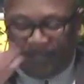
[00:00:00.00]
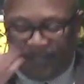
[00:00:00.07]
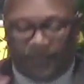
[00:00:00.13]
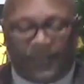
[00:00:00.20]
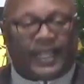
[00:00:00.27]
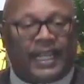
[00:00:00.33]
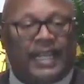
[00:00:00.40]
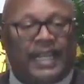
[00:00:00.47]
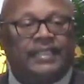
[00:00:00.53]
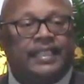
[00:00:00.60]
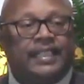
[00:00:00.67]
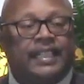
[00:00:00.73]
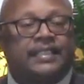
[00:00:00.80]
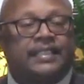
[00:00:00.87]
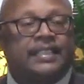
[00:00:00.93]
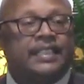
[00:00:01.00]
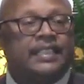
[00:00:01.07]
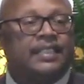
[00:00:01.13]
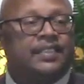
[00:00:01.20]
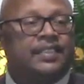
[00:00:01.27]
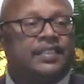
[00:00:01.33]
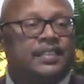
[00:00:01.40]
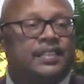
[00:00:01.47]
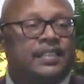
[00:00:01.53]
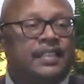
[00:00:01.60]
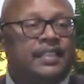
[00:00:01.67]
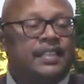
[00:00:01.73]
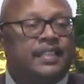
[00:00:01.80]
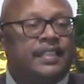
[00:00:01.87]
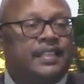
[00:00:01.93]
The context is
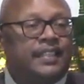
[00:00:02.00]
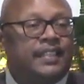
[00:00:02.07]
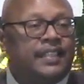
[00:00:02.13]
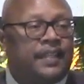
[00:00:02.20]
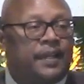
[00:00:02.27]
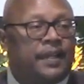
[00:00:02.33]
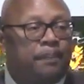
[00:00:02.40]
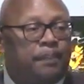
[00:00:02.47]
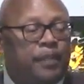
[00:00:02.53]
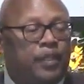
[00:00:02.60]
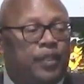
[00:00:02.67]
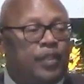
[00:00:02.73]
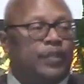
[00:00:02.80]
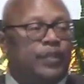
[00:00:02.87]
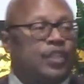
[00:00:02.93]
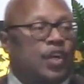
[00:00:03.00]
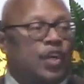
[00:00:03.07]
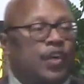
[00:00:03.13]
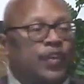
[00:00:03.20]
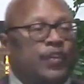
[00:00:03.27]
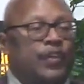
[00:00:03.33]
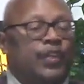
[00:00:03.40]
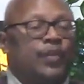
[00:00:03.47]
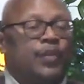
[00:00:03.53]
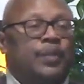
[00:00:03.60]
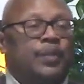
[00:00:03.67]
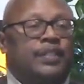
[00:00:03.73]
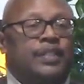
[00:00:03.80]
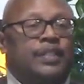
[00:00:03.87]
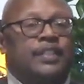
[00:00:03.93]
Peter is arguing
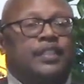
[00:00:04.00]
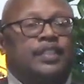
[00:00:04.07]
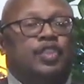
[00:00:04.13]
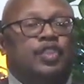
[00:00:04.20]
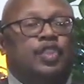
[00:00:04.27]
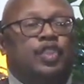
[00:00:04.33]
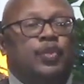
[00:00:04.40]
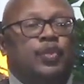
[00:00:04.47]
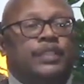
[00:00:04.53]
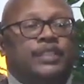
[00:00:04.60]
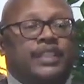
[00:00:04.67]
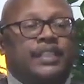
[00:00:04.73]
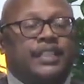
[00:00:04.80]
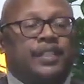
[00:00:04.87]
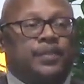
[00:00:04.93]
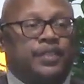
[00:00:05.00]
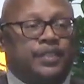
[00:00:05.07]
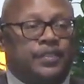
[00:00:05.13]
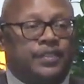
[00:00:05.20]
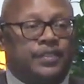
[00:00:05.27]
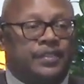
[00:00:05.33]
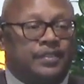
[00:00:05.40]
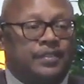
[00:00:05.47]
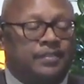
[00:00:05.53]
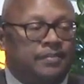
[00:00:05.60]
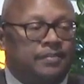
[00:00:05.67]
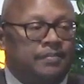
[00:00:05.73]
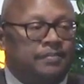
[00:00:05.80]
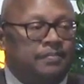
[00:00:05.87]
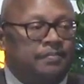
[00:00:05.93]
with the Jewish elders,
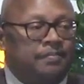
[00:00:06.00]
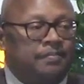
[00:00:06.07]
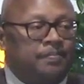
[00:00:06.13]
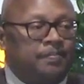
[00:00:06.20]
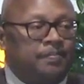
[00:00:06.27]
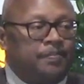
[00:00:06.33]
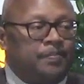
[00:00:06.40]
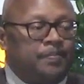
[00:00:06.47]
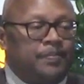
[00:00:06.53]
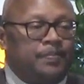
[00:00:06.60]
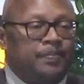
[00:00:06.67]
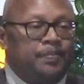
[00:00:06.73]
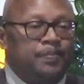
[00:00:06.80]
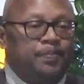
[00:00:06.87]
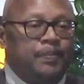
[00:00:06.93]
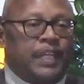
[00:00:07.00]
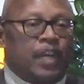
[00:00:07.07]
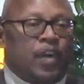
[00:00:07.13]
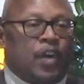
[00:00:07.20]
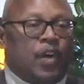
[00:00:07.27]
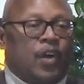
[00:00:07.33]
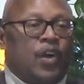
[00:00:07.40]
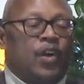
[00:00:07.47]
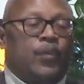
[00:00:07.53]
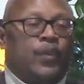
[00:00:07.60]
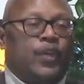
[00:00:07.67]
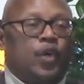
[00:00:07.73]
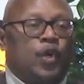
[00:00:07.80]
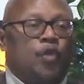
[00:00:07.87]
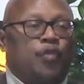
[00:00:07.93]
and they're
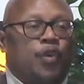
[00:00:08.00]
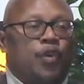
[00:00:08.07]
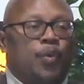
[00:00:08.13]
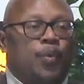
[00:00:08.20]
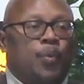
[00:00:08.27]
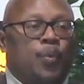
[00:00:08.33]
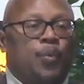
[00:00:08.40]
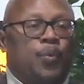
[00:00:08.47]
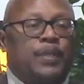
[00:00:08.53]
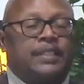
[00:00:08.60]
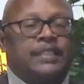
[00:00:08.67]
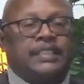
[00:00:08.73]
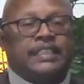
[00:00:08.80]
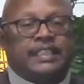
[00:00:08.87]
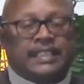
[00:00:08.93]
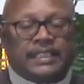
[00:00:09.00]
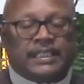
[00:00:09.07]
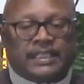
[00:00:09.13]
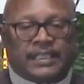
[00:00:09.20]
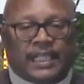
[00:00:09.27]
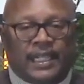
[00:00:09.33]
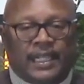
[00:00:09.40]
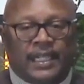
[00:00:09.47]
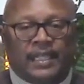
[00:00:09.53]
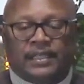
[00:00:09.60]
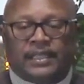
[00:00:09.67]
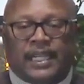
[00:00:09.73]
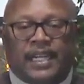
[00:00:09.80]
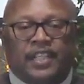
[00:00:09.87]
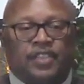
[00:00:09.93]
arguing over what the
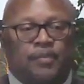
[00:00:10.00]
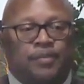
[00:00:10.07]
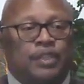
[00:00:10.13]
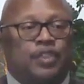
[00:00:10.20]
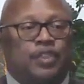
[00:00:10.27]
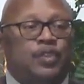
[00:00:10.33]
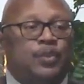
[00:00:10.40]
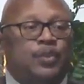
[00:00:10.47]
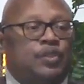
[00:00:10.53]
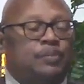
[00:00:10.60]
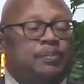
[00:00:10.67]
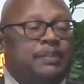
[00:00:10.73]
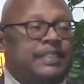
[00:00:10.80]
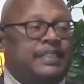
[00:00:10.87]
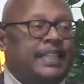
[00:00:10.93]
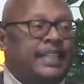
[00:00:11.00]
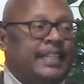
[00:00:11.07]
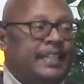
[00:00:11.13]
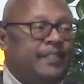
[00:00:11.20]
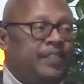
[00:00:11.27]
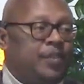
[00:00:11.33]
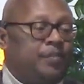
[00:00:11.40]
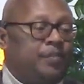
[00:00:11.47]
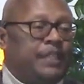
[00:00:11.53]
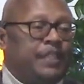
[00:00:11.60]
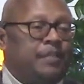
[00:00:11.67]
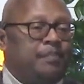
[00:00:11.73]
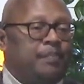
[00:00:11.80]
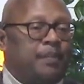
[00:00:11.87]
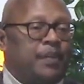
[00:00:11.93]
Gentiles must do to be saved or
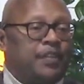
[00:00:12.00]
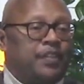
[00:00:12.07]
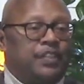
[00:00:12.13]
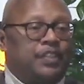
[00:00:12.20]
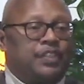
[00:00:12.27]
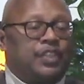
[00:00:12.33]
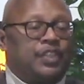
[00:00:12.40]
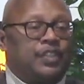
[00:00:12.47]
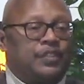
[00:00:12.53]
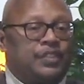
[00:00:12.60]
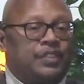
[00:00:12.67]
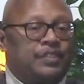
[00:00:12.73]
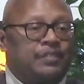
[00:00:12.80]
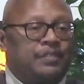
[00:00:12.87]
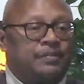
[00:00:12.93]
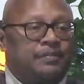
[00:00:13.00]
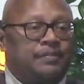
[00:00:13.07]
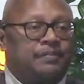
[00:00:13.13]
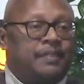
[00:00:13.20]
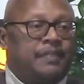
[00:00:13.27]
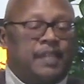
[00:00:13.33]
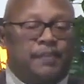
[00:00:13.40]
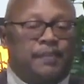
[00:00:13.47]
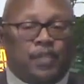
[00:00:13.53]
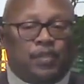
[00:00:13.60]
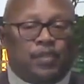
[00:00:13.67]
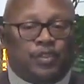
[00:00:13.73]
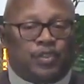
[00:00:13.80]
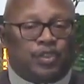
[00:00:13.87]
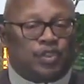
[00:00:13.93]
become part of the church. Let me go
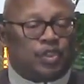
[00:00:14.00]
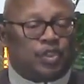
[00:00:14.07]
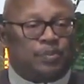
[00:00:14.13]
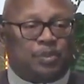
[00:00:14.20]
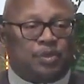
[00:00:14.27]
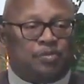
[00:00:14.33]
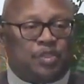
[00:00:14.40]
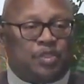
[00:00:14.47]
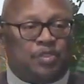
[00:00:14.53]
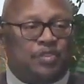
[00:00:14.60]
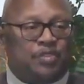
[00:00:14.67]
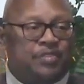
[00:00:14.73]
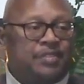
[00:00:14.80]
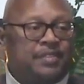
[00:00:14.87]
into the scripture first.